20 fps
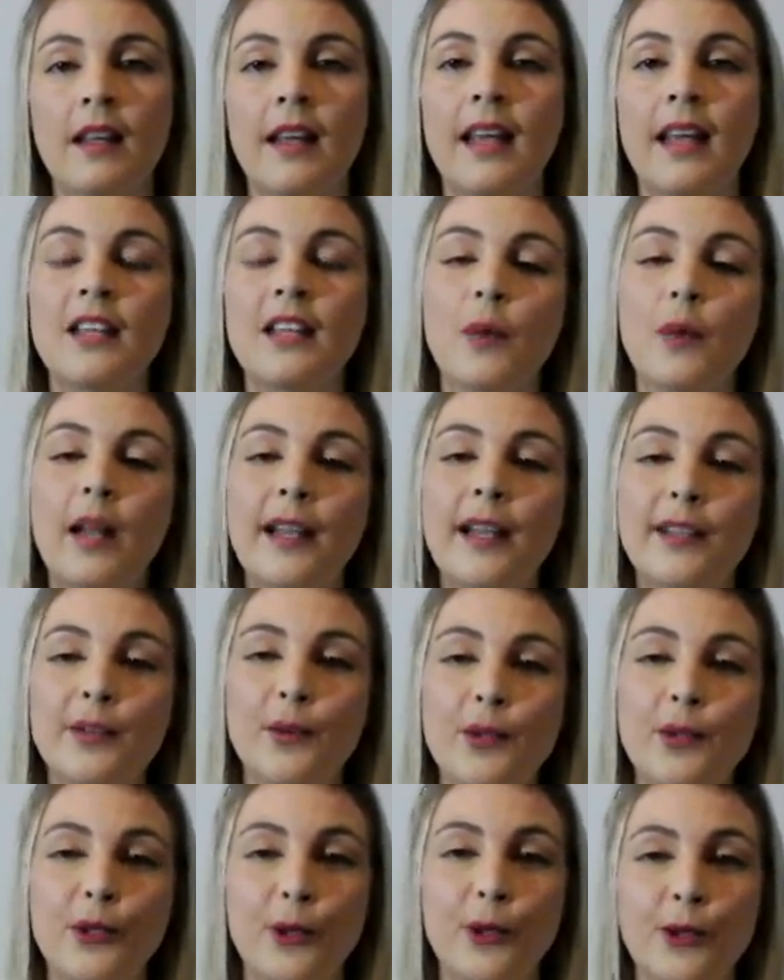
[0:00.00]
as well as
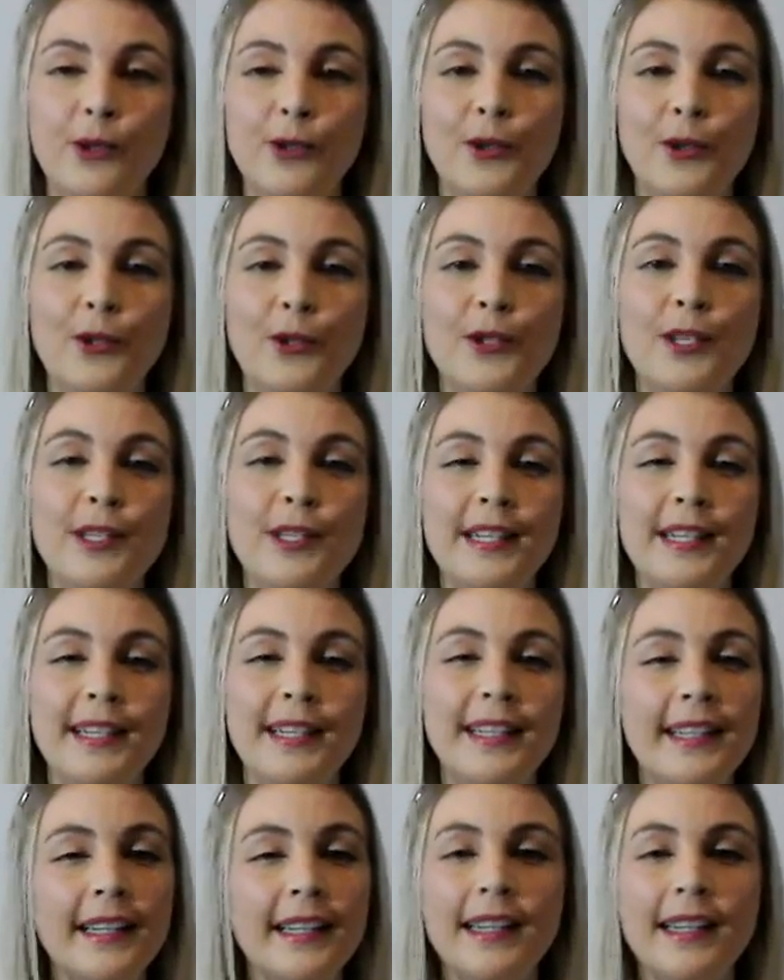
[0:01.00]
with children who just need
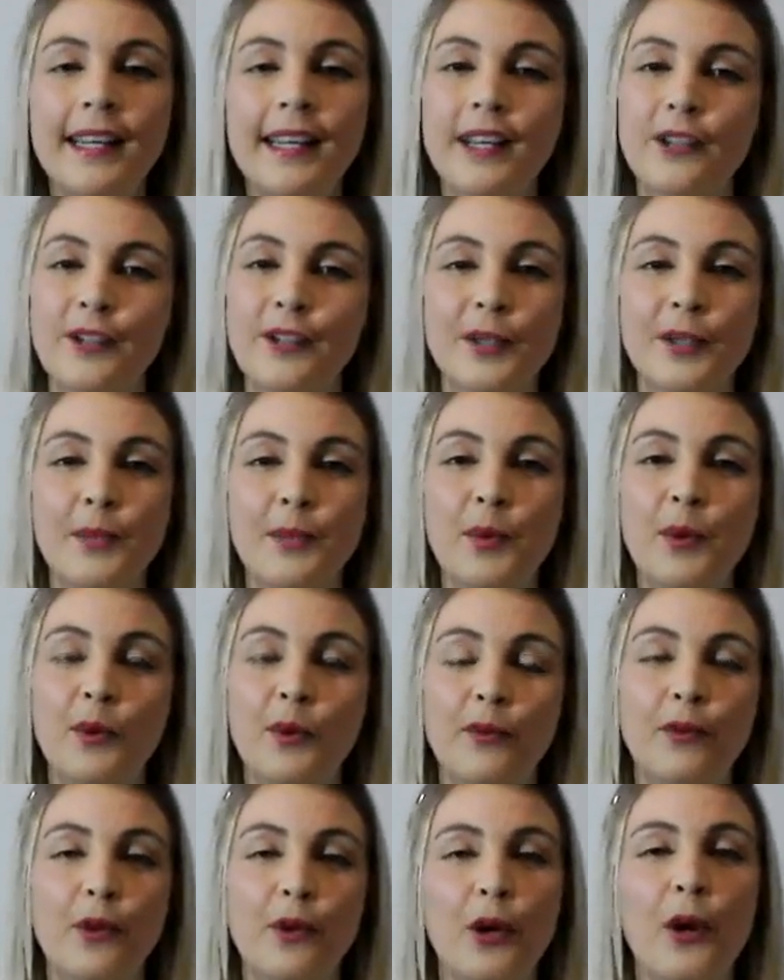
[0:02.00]
a little extra
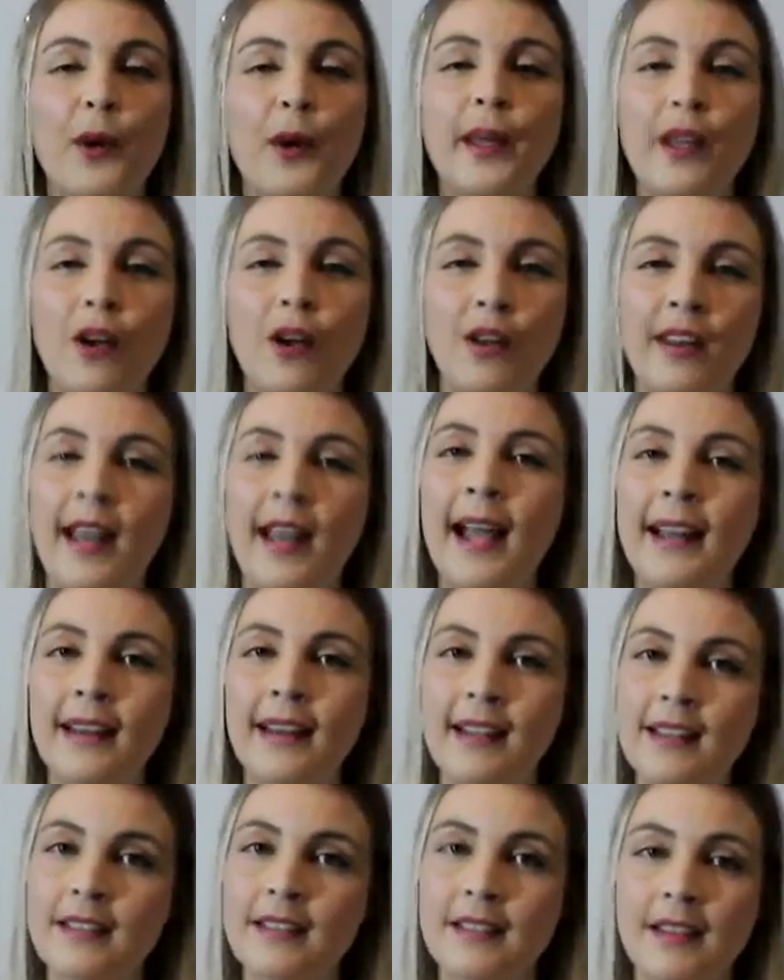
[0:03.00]
support for going on 9
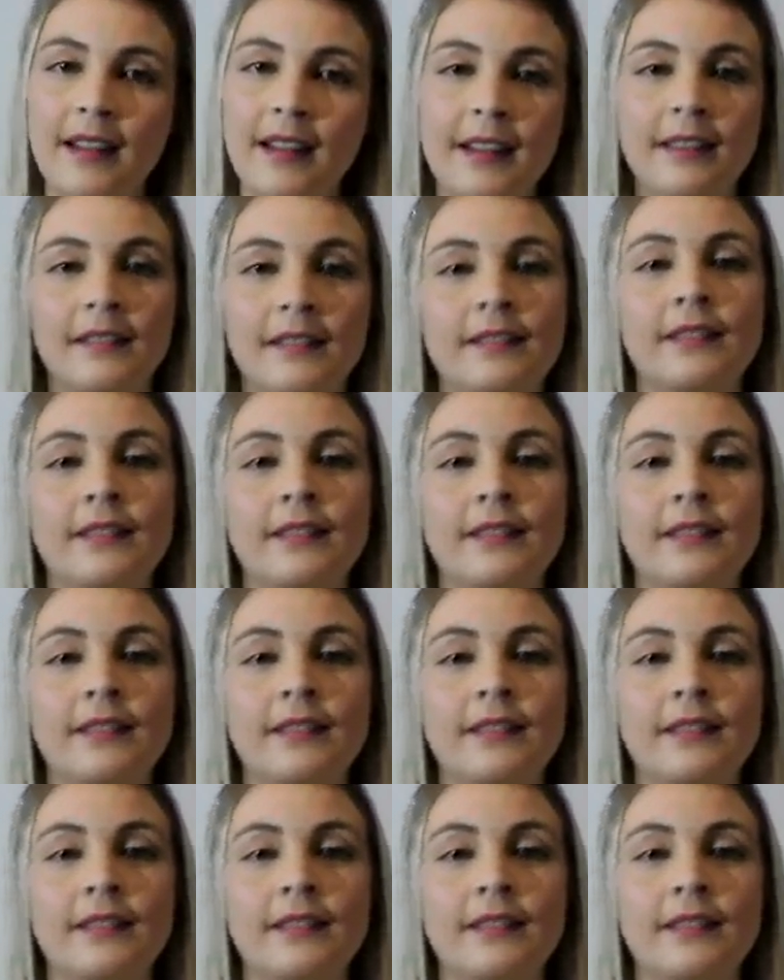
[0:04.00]
years now.